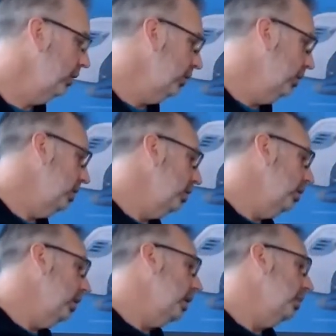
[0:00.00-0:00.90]
So let me show
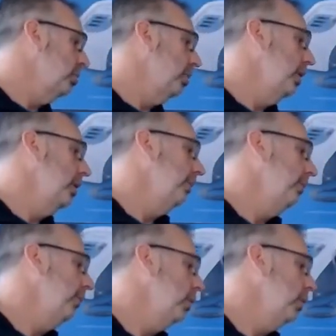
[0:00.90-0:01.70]
you a couple here. For